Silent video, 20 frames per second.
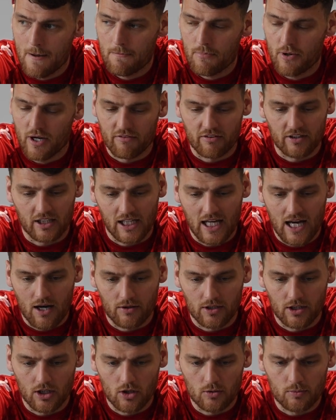put everything out
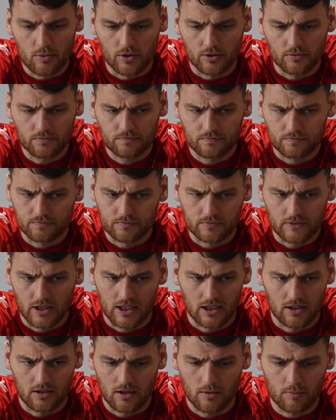in the open,
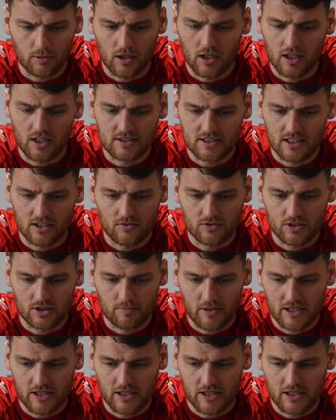and apply ourselves as